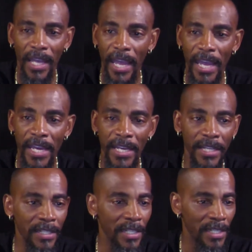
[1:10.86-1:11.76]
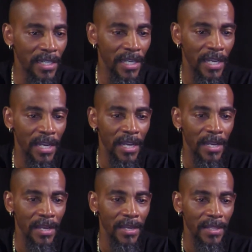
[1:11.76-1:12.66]
And
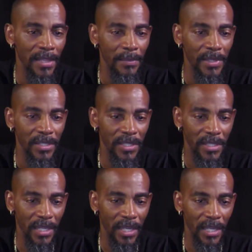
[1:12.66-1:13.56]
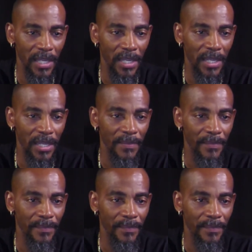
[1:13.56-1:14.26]
let me see.